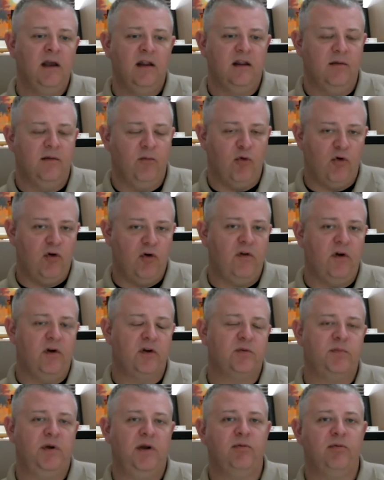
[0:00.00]
The more of
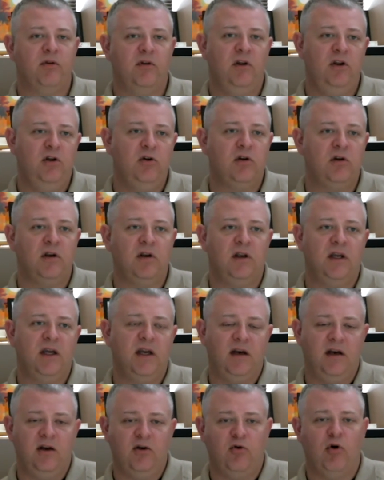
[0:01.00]
those people that you can
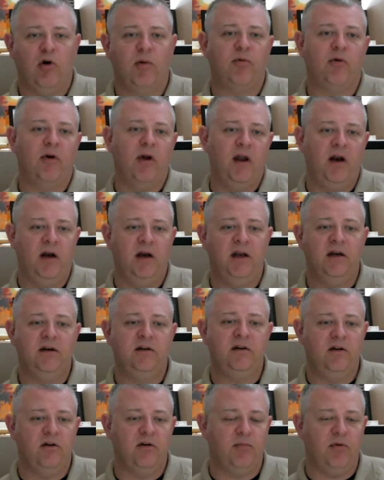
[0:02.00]
get incorporated
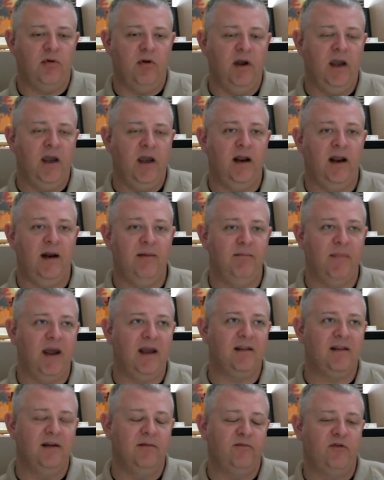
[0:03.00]
into your plan and
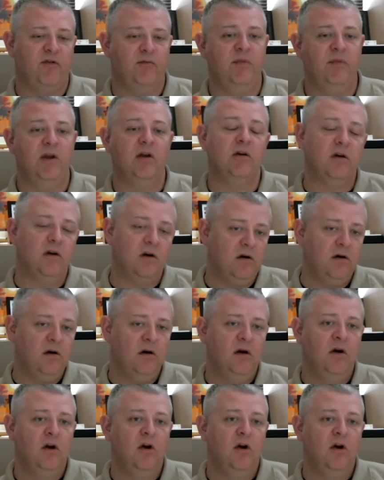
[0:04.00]
make them familiar